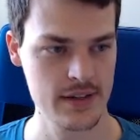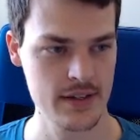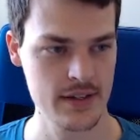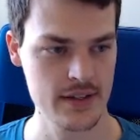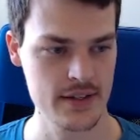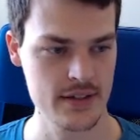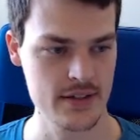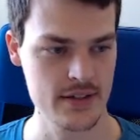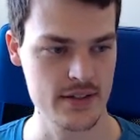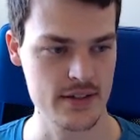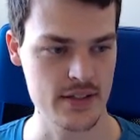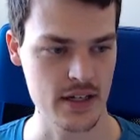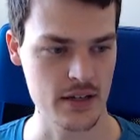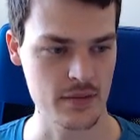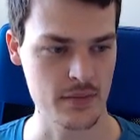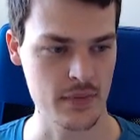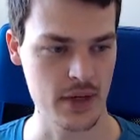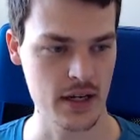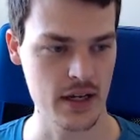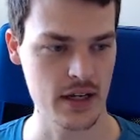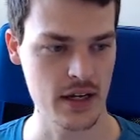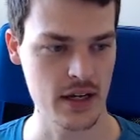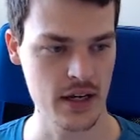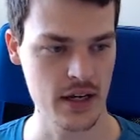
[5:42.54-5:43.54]
set
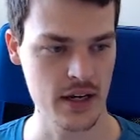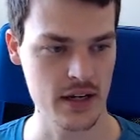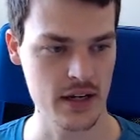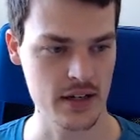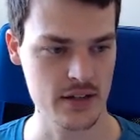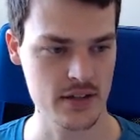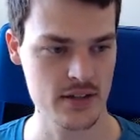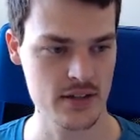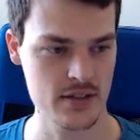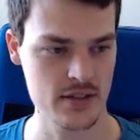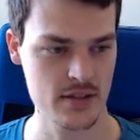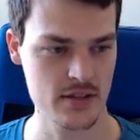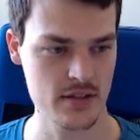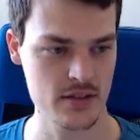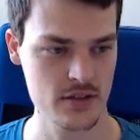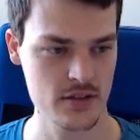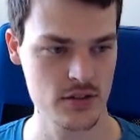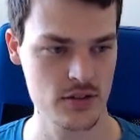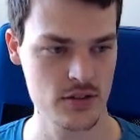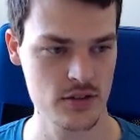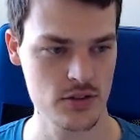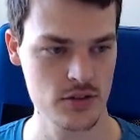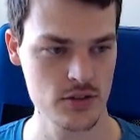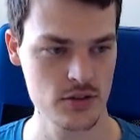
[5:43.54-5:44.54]
my X
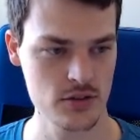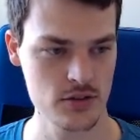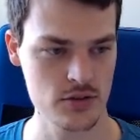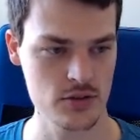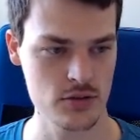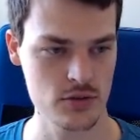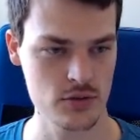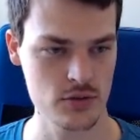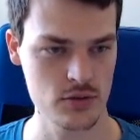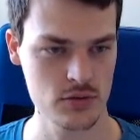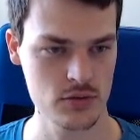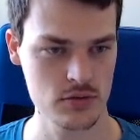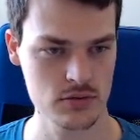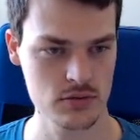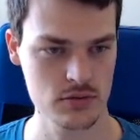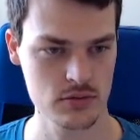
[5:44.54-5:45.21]
to